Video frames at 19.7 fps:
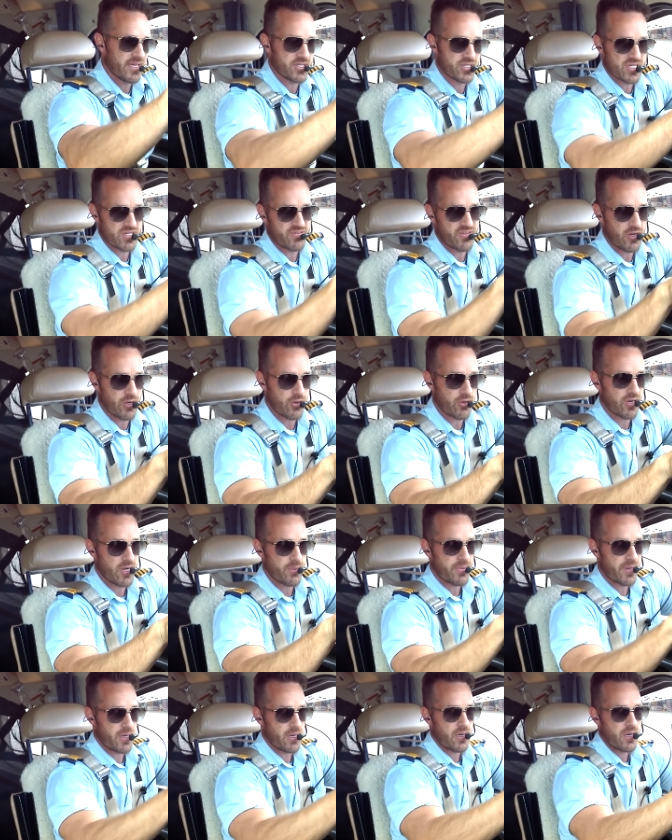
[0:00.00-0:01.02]
it's just Velcro
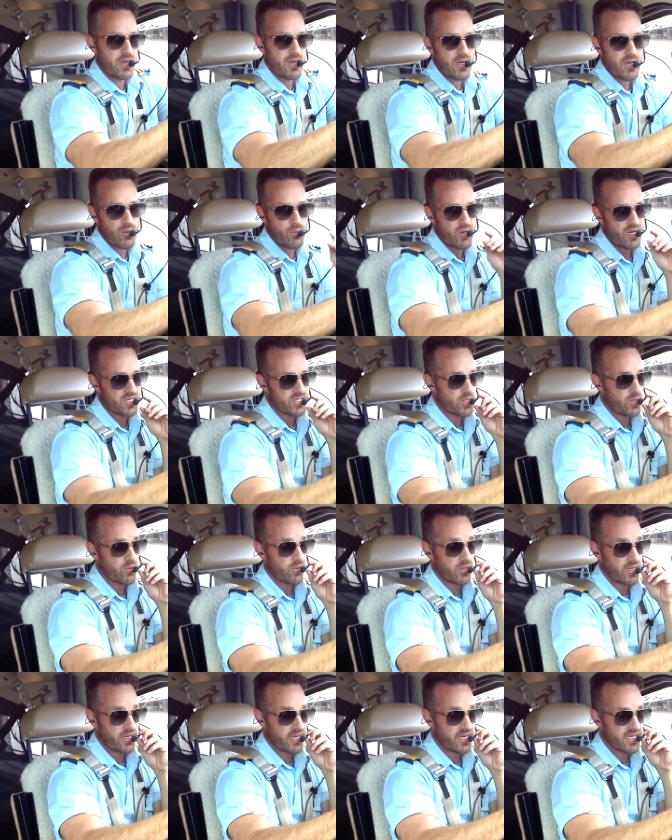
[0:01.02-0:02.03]
up here. But it's a
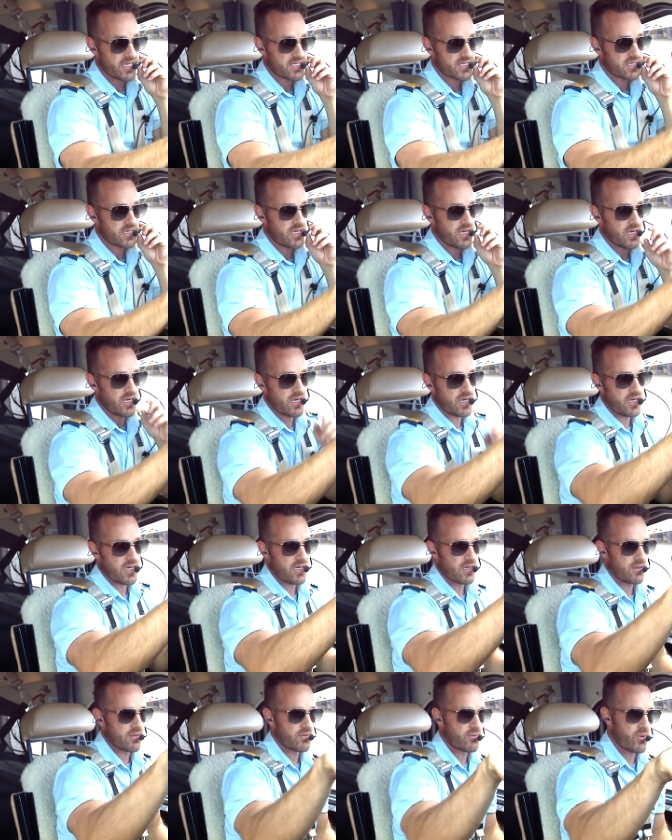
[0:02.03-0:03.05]
really nice
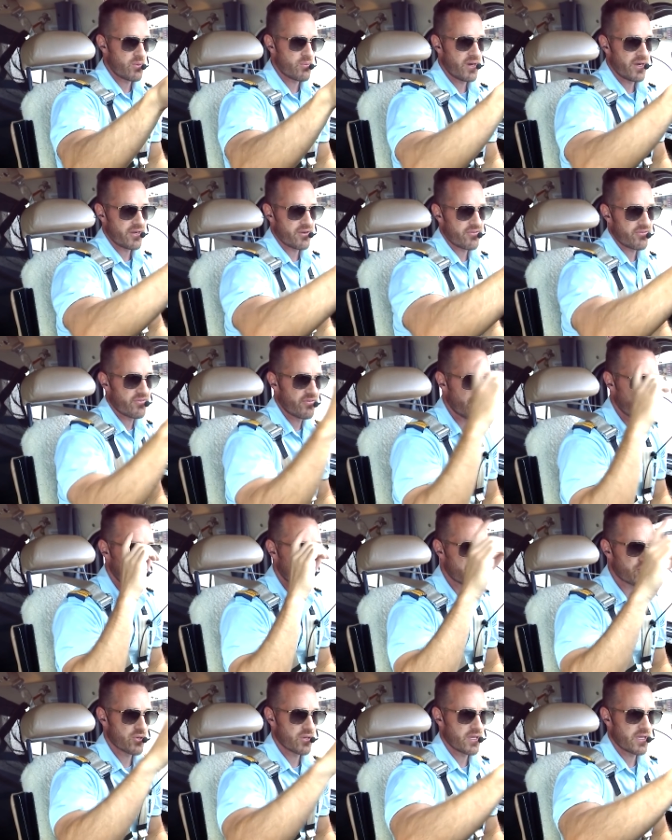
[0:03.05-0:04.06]
uh, reminder
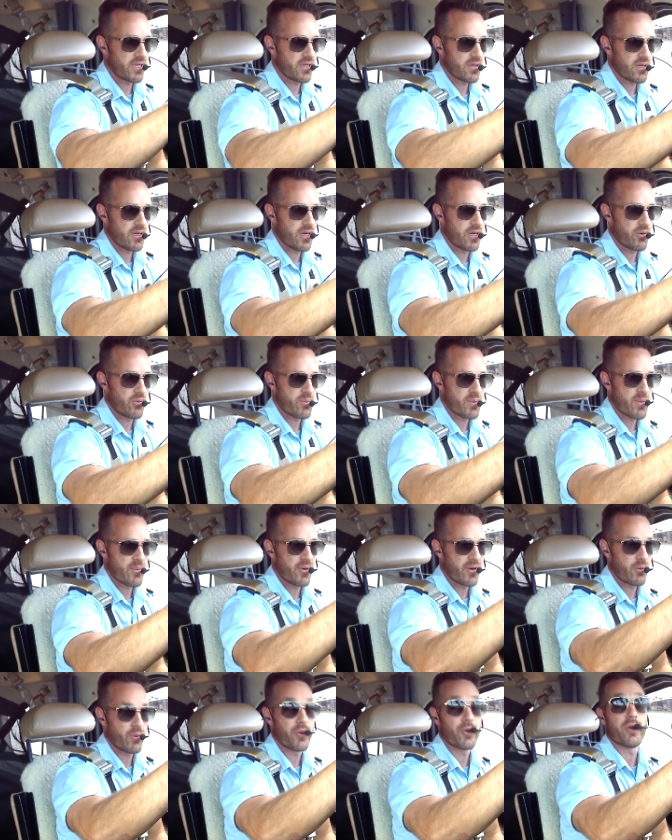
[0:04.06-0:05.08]
visually on
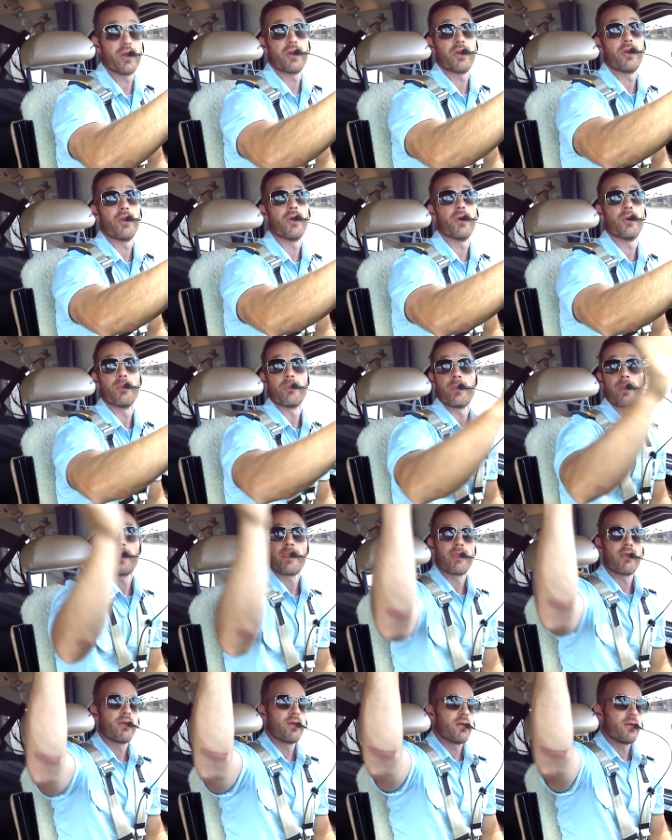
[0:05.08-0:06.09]
remembering what you need to do.
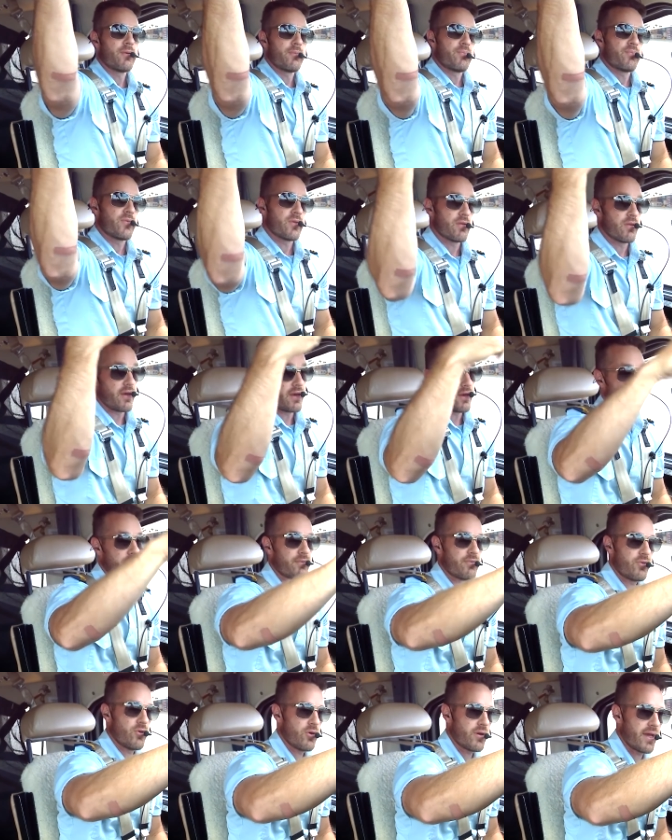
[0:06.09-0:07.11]
Like
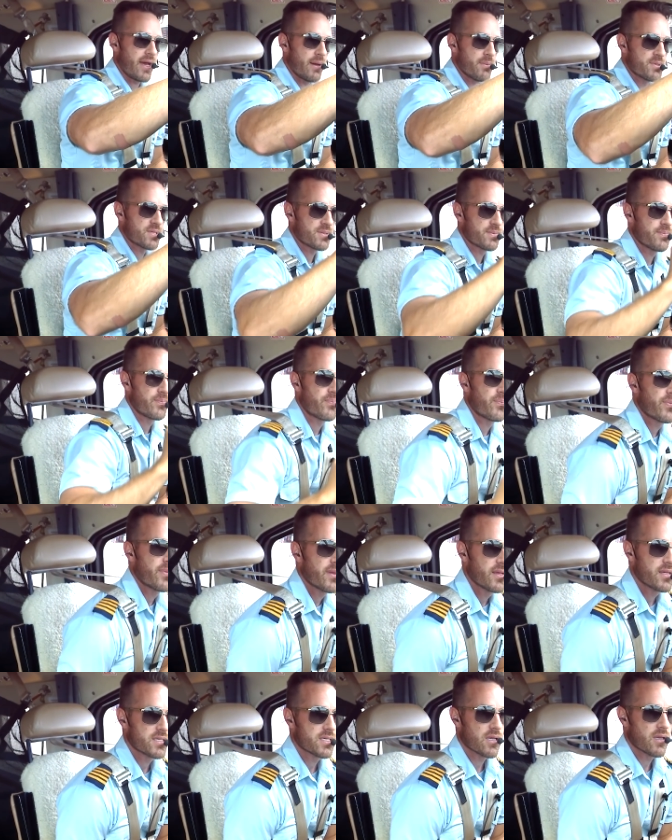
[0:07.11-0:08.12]
fuel caps,
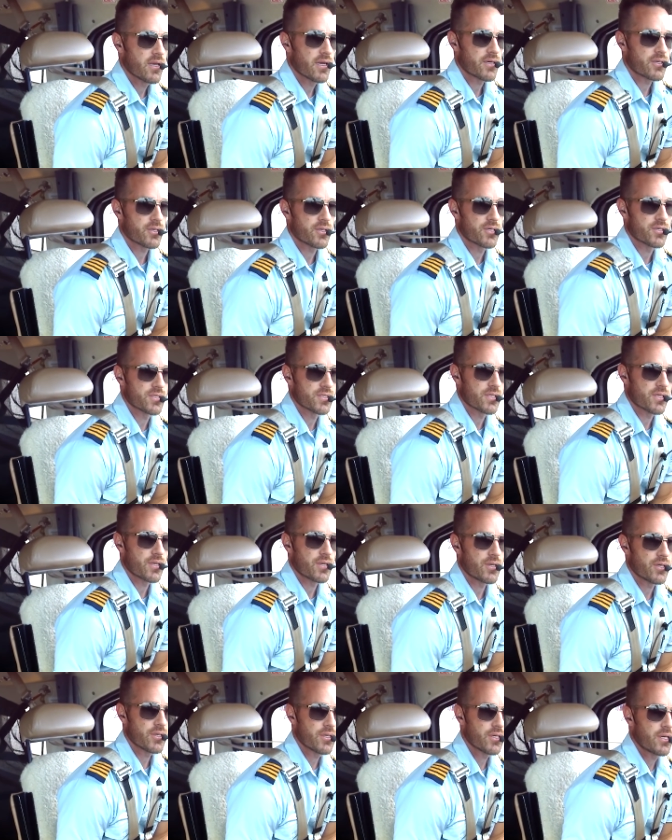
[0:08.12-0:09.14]
selectors,
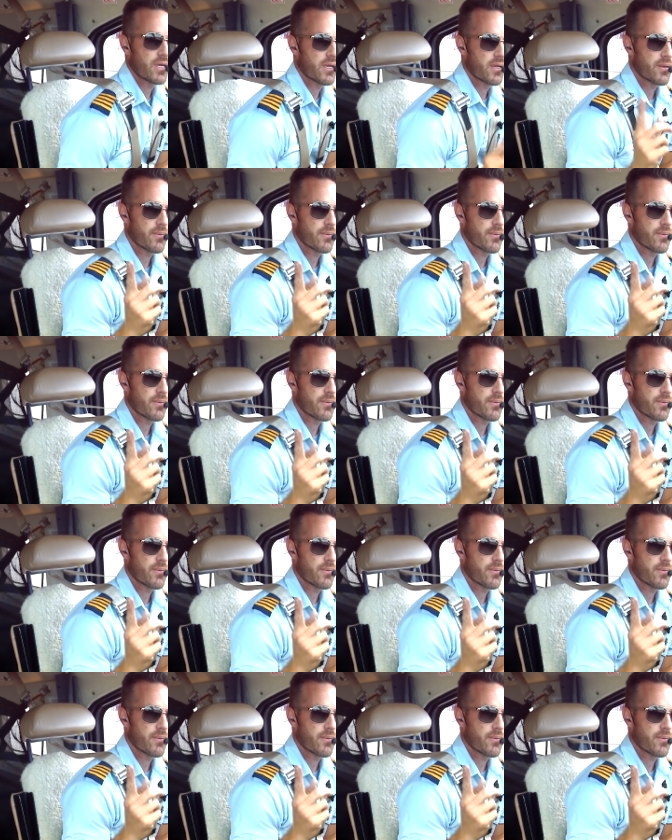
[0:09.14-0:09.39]
good,